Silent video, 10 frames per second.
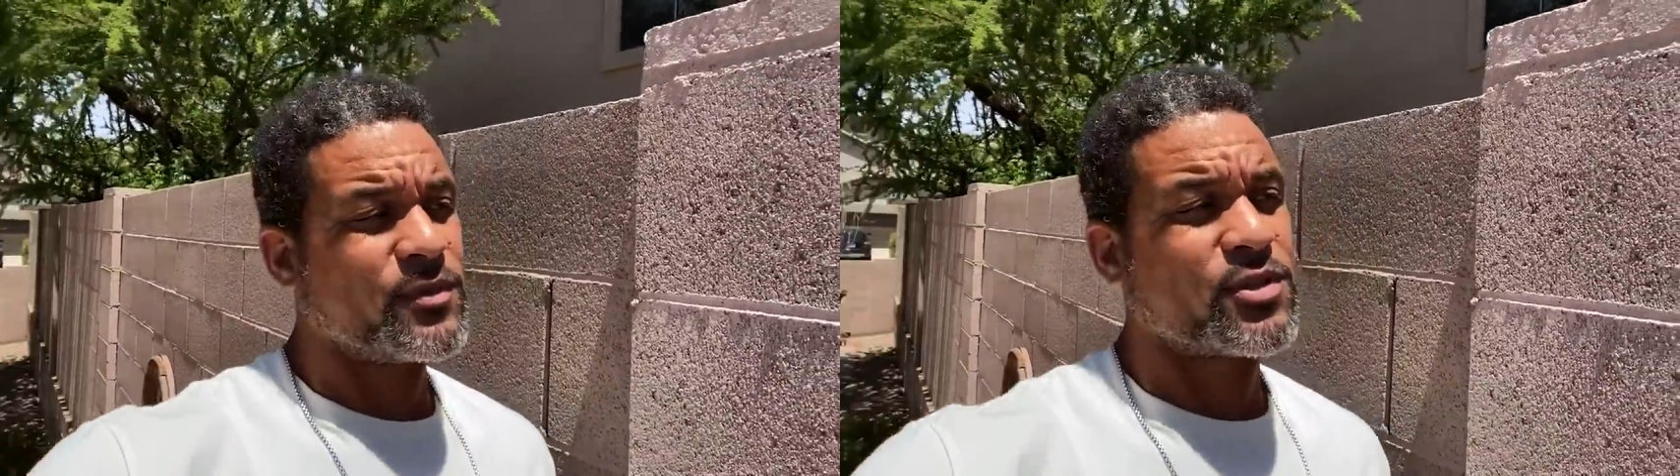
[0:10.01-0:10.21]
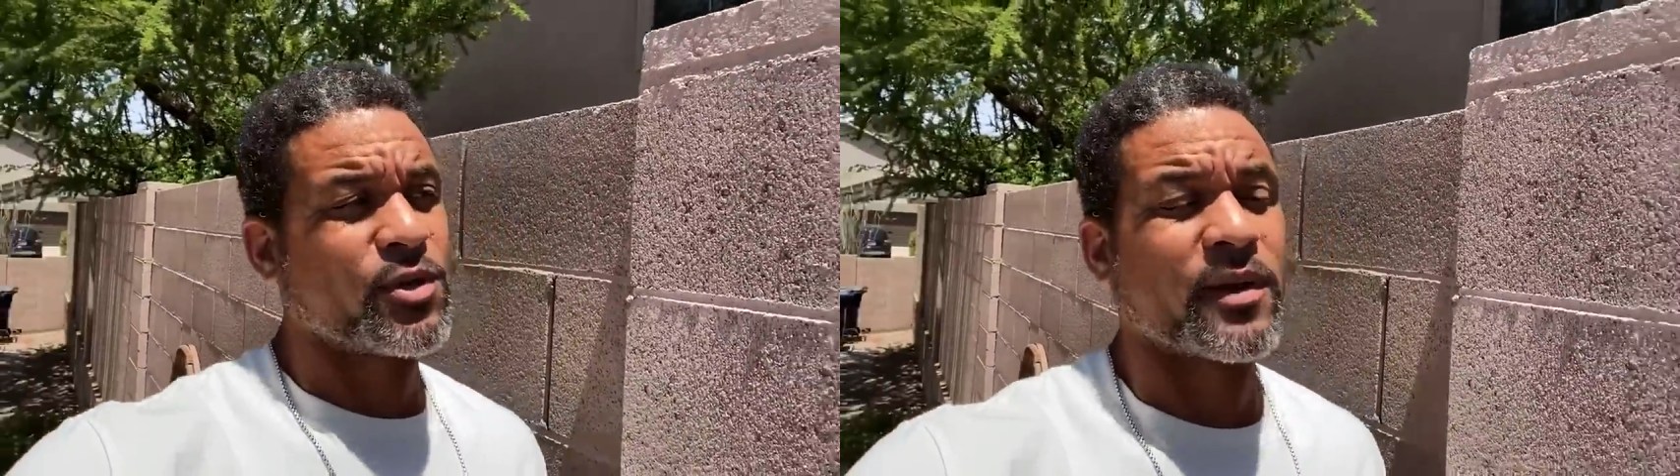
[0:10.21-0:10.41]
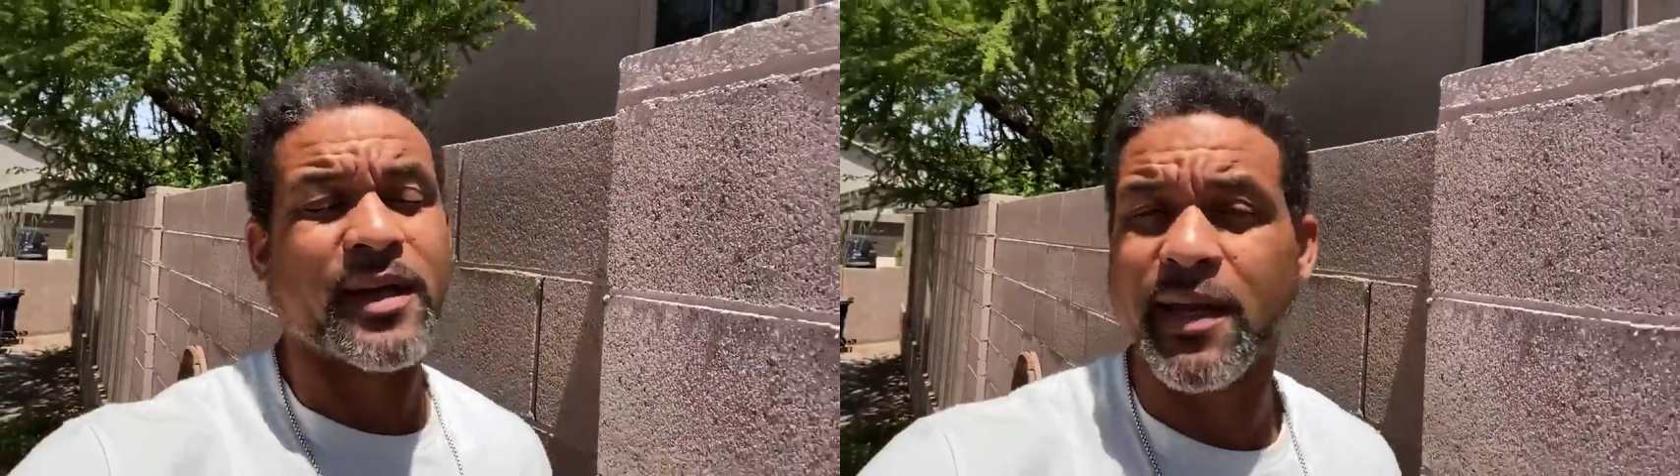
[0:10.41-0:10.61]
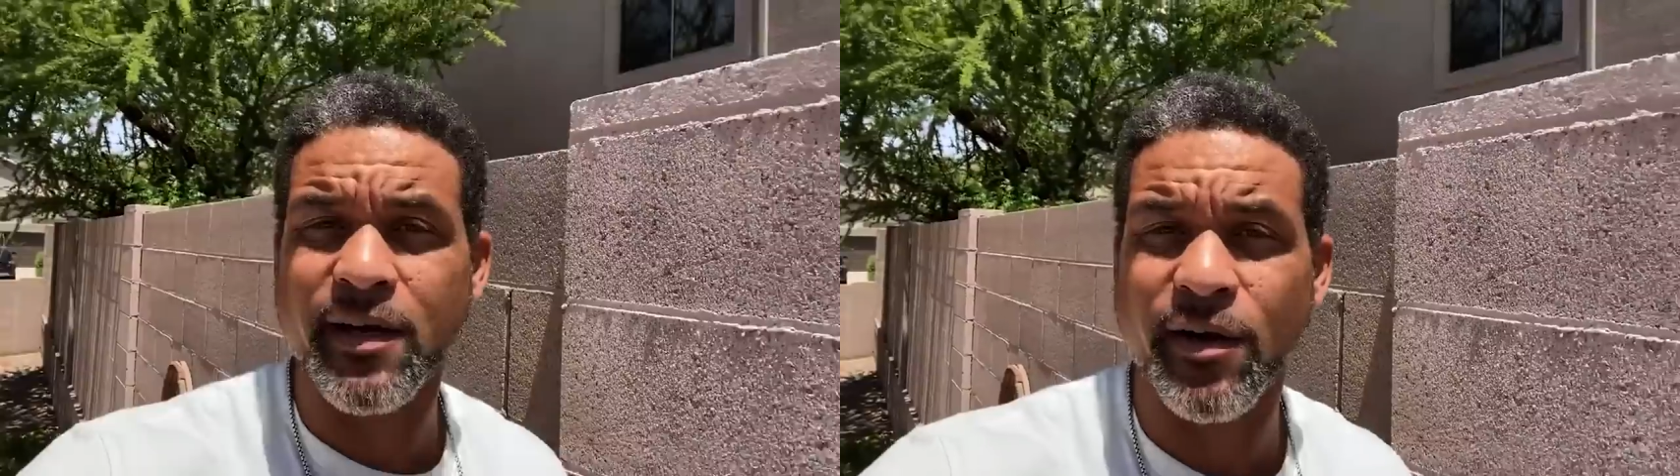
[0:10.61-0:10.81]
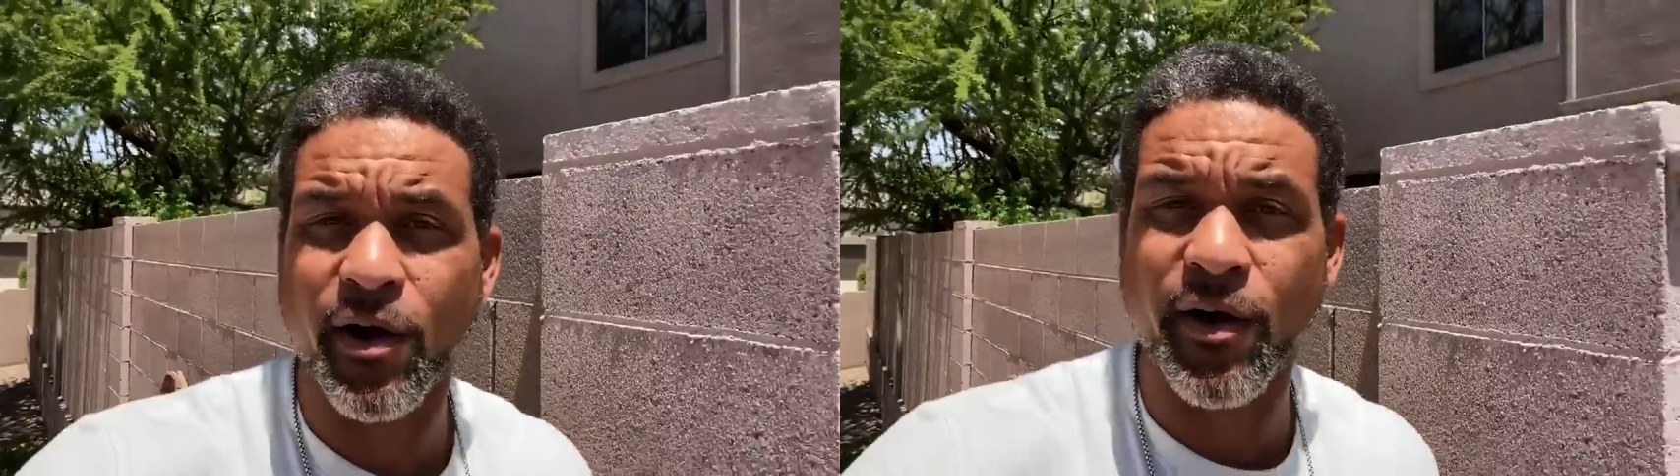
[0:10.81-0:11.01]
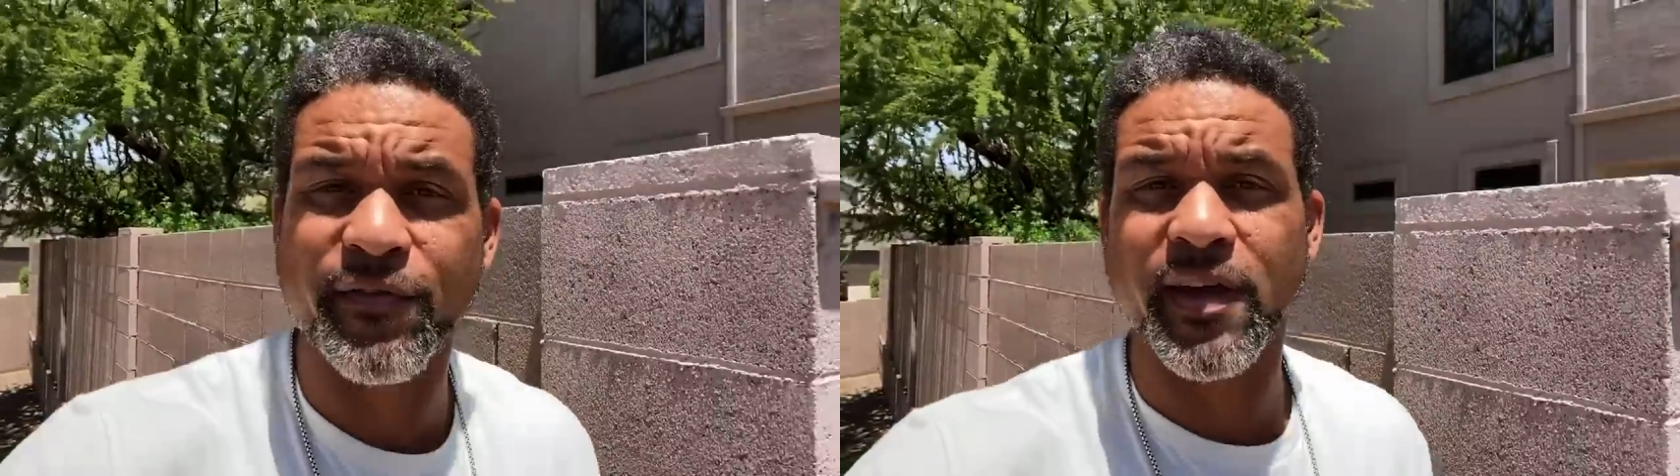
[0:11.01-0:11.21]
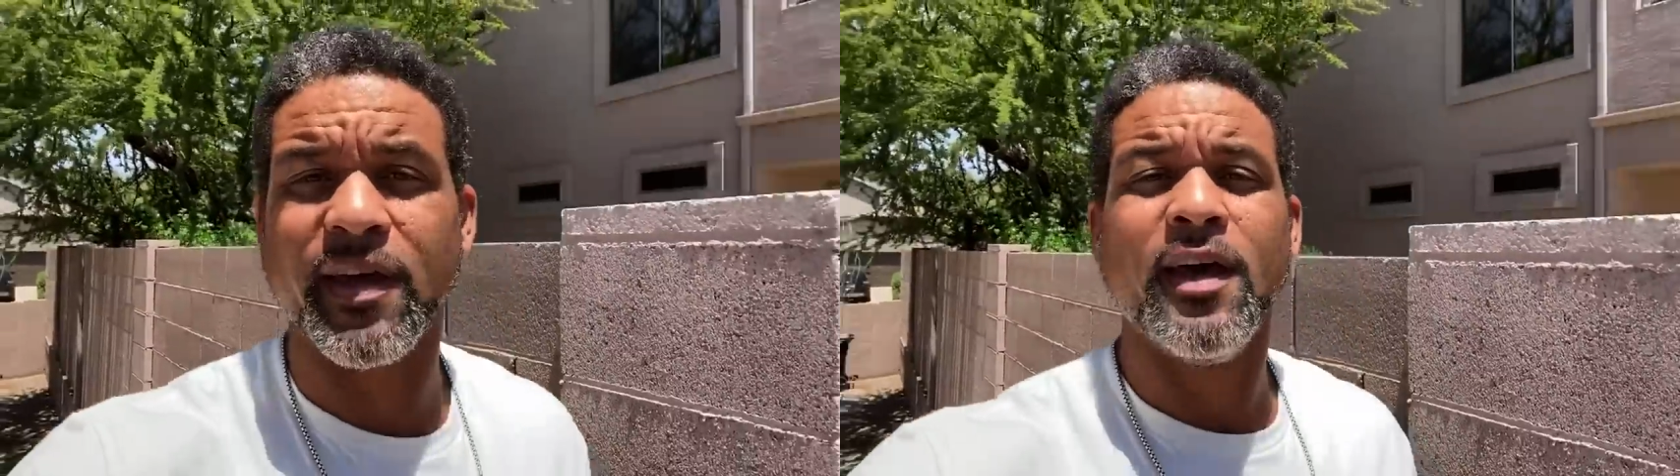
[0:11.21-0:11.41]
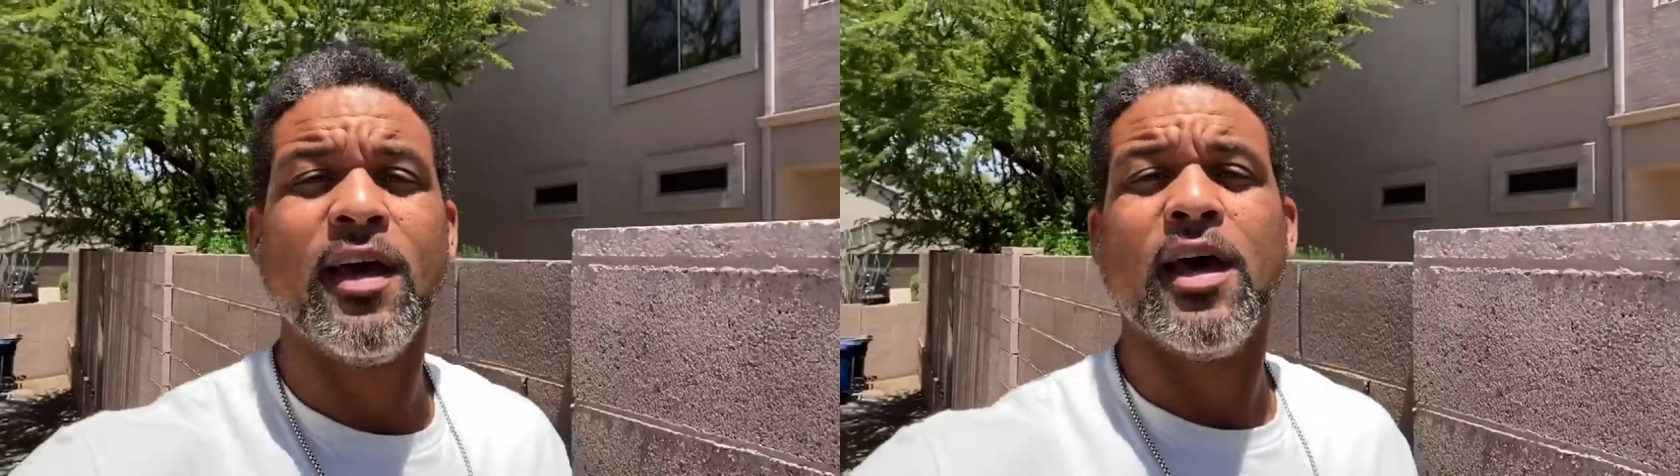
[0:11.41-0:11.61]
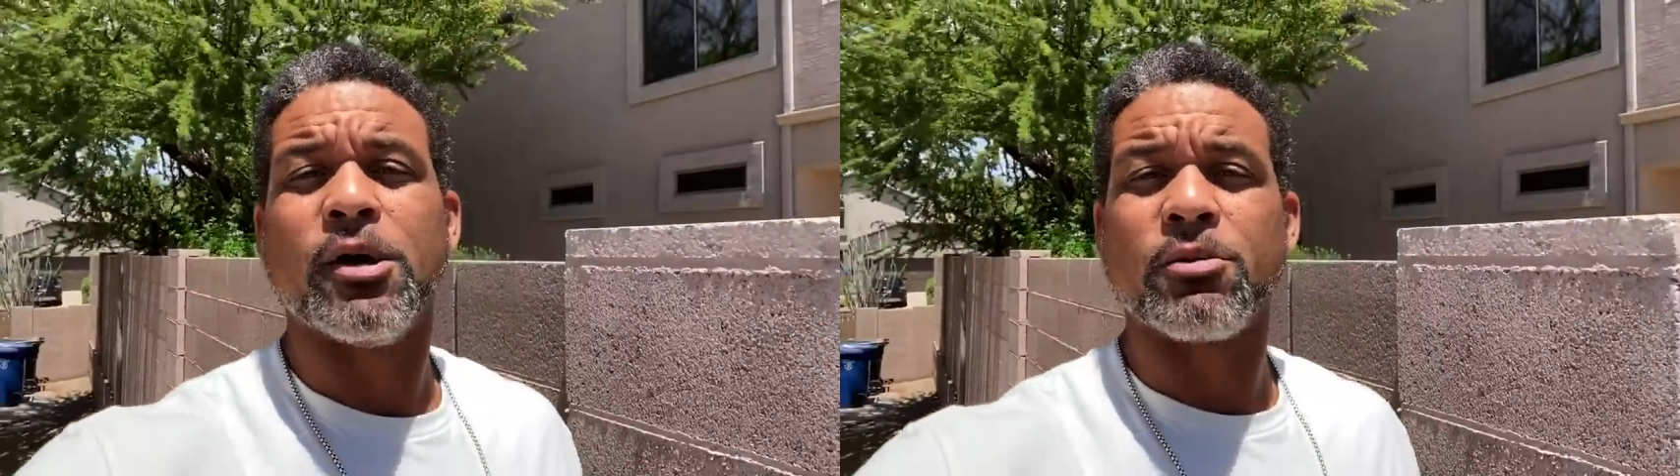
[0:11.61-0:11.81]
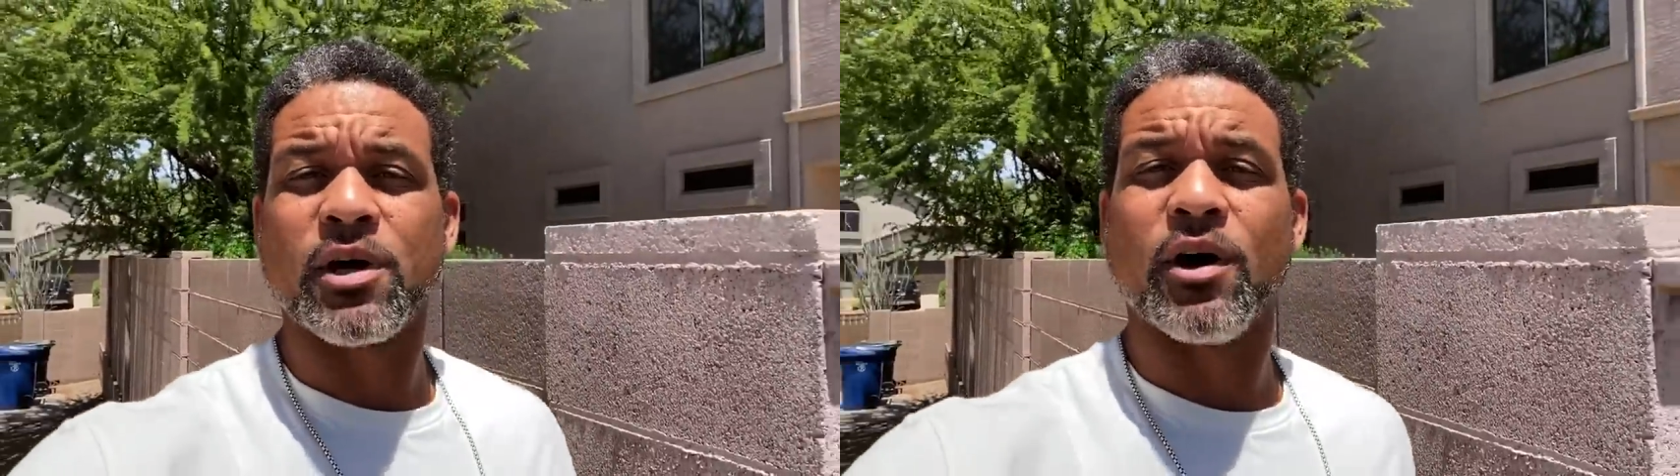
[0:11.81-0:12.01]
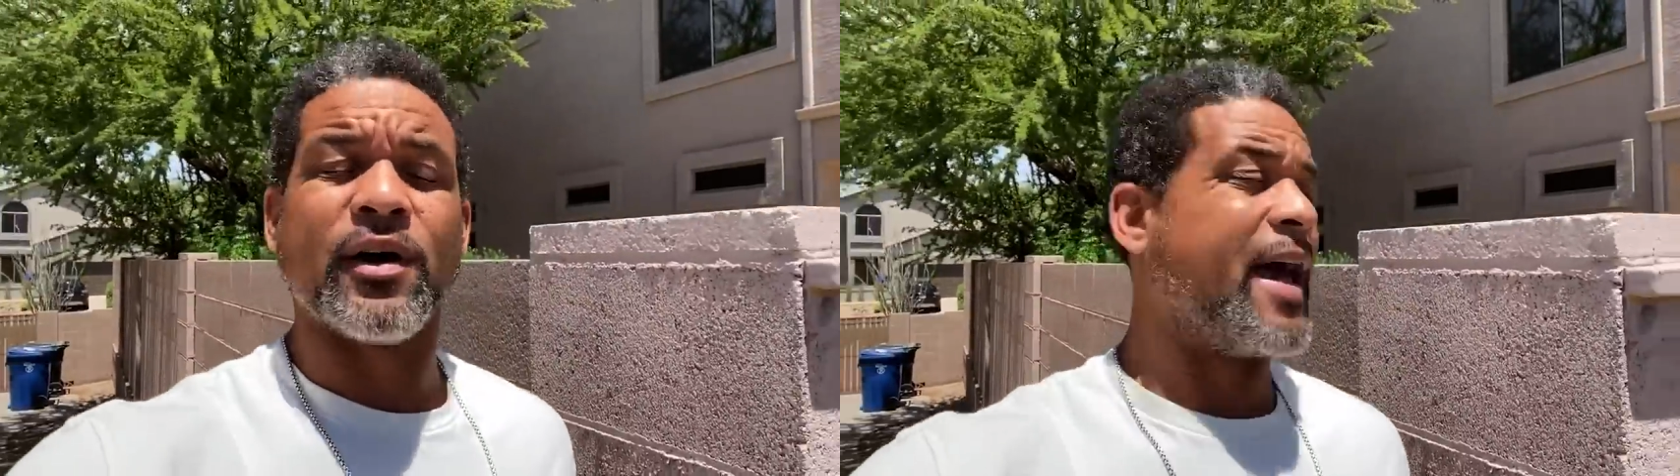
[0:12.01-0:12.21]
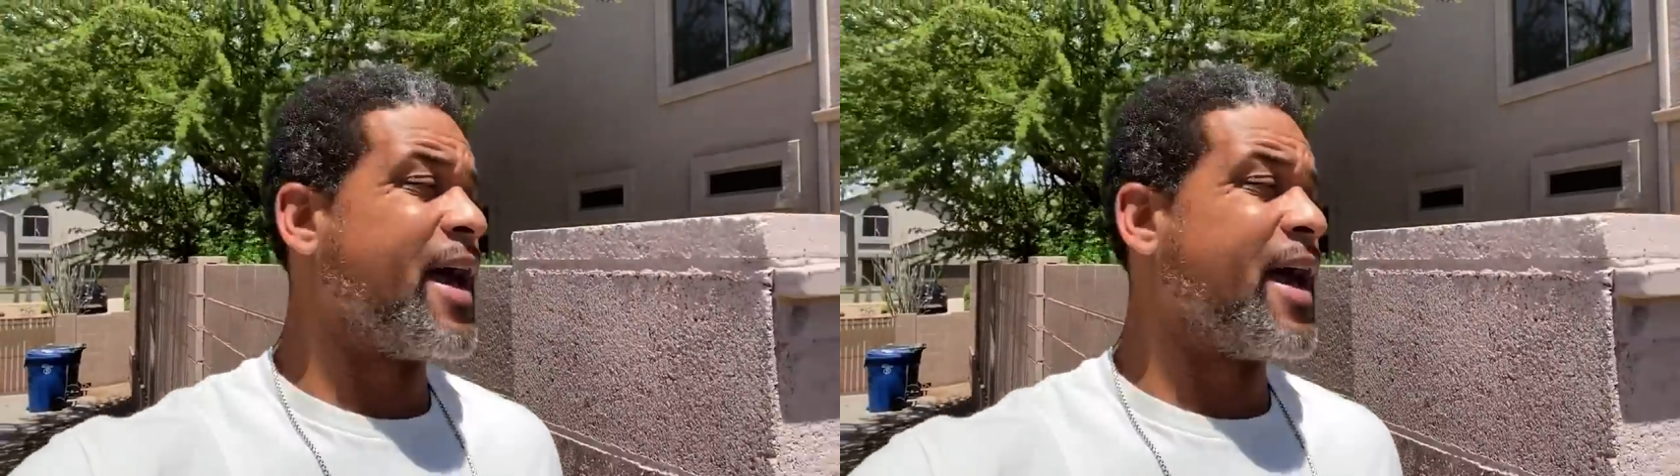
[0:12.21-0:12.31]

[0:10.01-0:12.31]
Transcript: So we're getting in an RV and we're going.